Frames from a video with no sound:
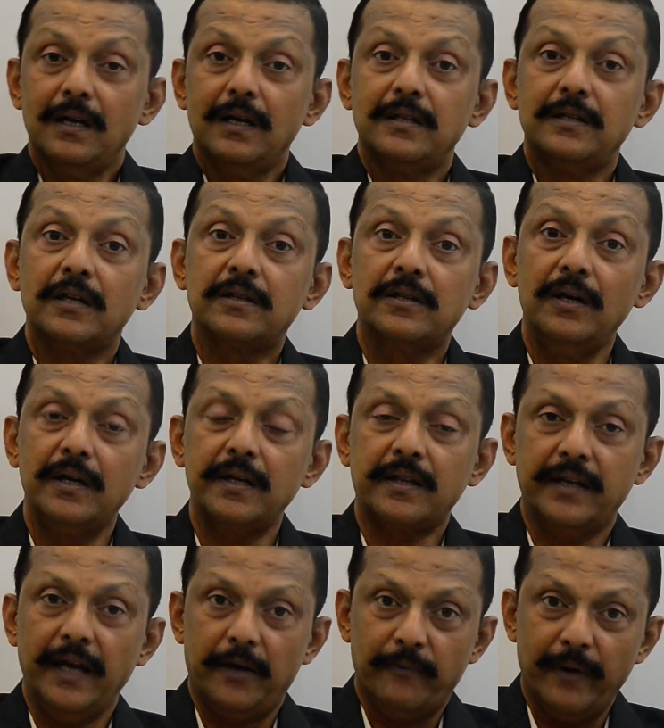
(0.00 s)
The third
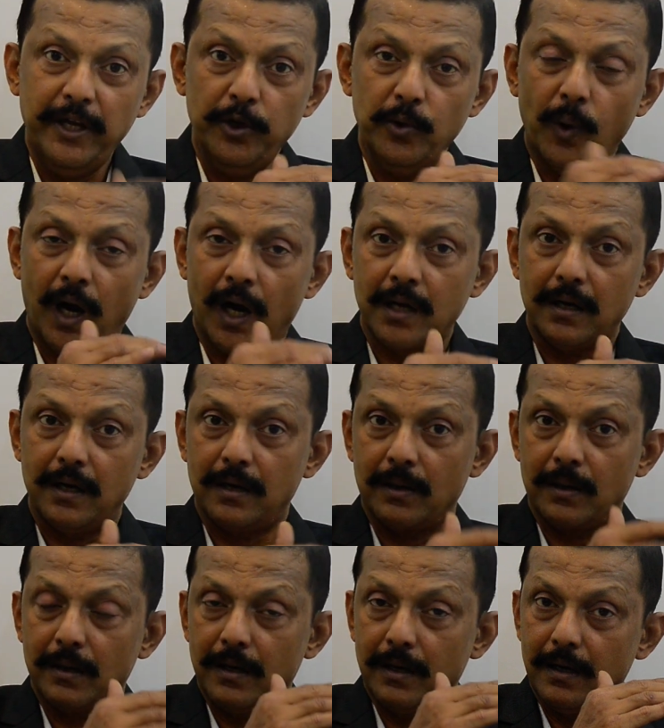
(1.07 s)
thing, when you are
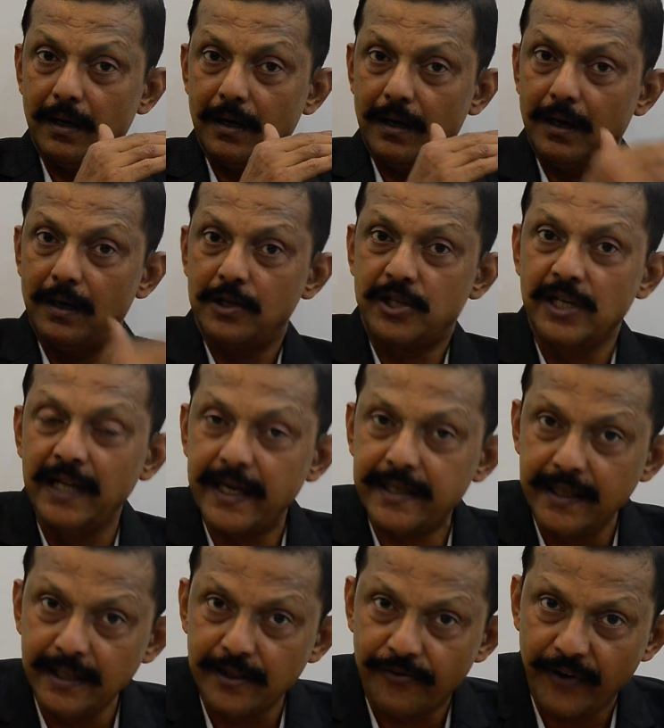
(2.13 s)

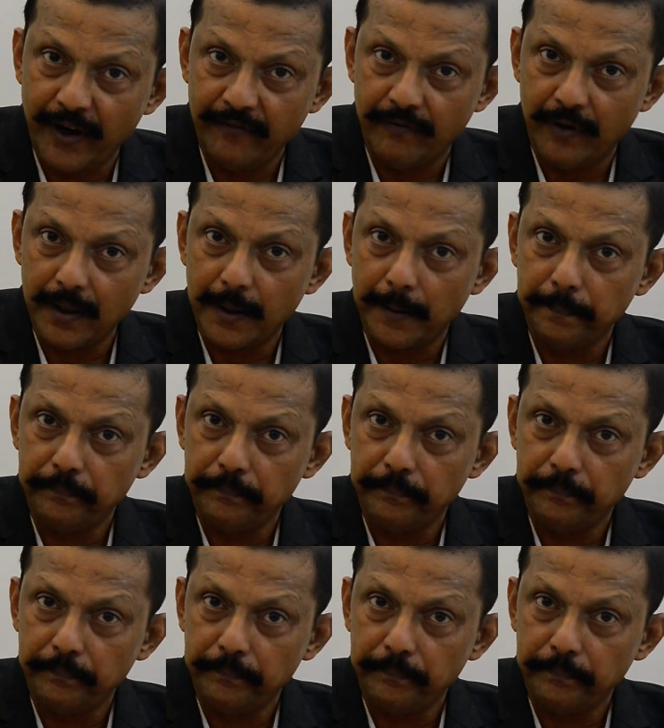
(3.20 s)
selecting the framework,